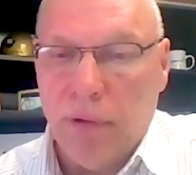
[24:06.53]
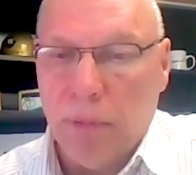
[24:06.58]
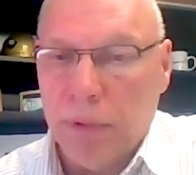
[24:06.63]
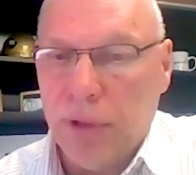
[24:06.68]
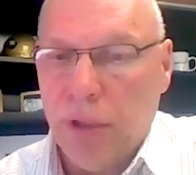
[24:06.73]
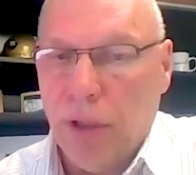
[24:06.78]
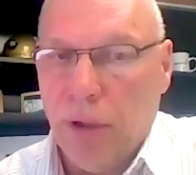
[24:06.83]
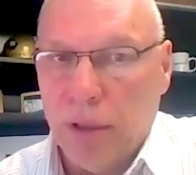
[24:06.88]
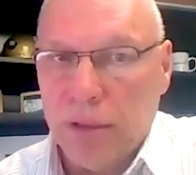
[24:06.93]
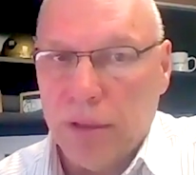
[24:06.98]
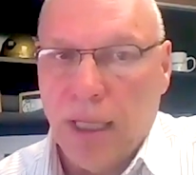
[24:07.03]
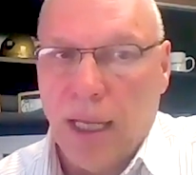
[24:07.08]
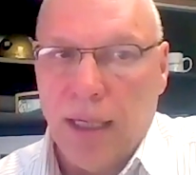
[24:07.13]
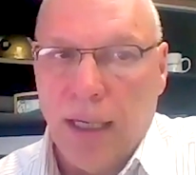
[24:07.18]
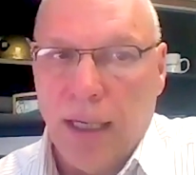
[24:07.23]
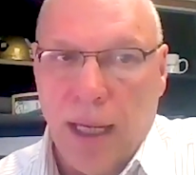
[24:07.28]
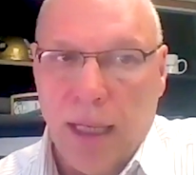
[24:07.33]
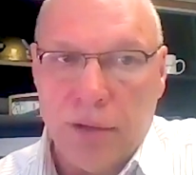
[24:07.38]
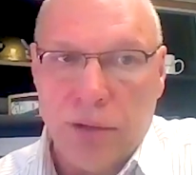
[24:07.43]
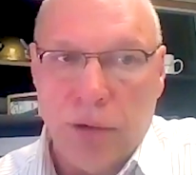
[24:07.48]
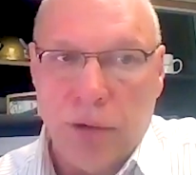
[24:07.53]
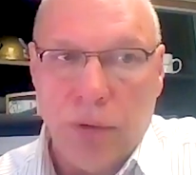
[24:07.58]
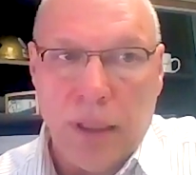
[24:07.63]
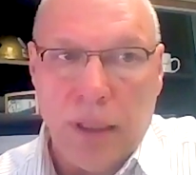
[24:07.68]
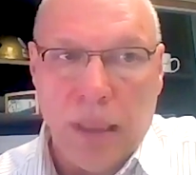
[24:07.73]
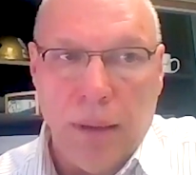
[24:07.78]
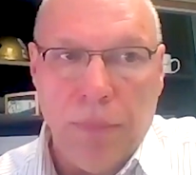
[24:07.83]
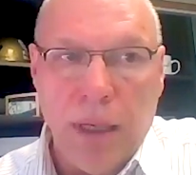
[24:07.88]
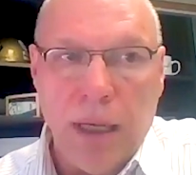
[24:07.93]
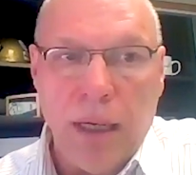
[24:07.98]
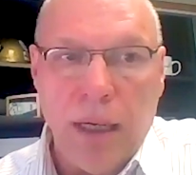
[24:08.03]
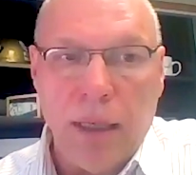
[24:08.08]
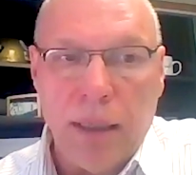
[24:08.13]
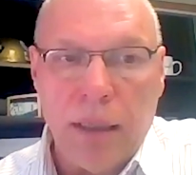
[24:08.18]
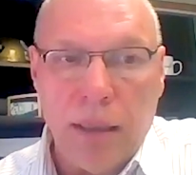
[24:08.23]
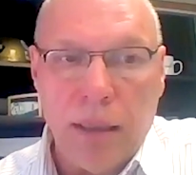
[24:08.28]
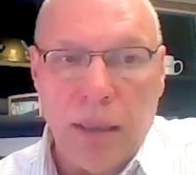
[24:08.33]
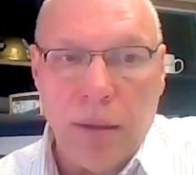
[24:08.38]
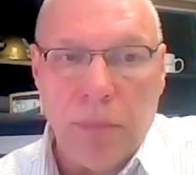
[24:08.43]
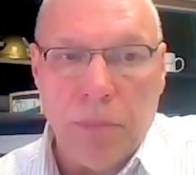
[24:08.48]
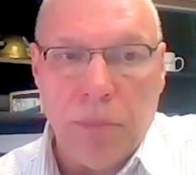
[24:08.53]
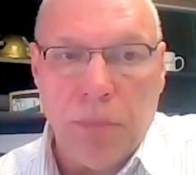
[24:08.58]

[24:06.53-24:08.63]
the materials on hand so you can immediately